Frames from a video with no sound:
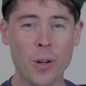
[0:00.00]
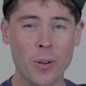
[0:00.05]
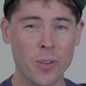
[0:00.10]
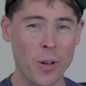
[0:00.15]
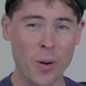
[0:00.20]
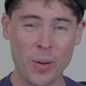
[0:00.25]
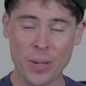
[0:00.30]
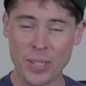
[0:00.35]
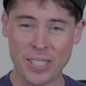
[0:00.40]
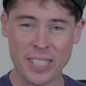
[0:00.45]
don't
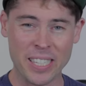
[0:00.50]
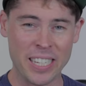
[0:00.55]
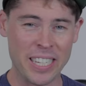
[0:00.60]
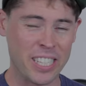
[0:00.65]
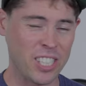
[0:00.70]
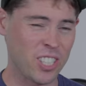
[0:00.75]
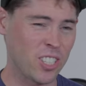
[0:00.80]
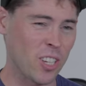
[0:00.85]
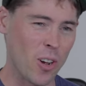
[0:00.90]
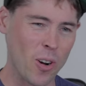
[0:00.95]
notice
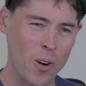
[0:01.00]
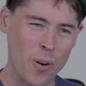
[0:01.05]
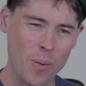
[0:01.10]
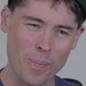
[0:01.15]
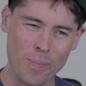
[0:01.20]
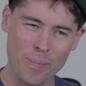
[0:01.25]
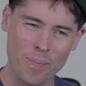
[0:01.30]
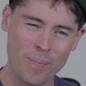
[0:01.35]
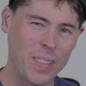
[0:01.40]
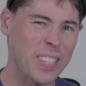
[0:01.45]
it,
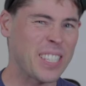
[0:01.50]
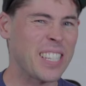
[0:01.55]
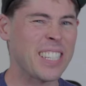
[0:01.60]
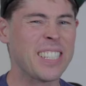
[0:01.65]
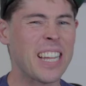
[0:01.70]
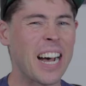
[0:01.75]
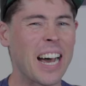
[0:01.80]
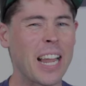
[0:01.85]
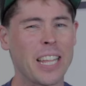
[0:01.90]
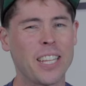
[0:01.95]
so this is
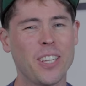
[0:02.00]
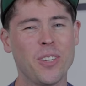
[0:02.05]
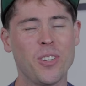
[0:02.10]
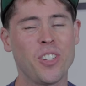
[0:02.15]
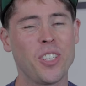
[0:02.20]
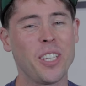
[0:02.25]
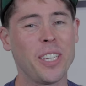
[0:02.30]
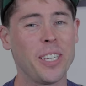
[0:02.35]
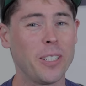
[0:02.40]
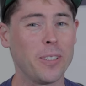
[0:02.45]
not a
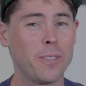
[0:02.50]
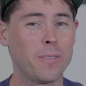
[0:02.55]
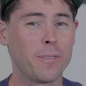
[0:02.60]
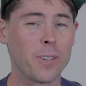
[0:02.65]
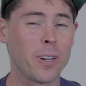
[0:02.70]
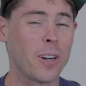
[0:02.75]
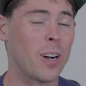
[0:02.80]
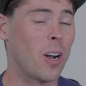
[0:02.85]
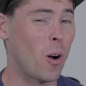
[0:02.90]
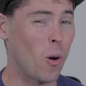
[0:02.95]
huge deal
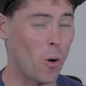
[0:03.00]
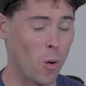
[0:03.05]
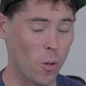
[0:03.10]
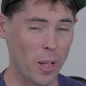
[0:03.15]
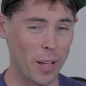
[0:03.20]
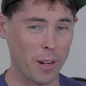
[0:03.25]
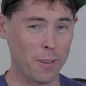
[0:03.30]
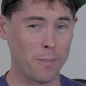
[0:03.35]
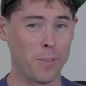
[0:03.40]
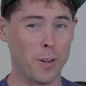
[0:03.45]
for a whole
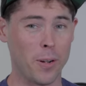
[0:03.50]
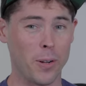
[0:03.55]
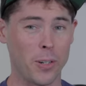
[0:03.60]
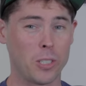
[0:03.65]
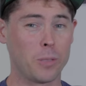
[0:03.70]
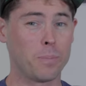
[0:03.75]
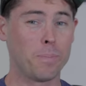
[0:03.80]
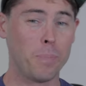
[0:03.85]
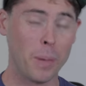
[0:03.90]
lot of folks,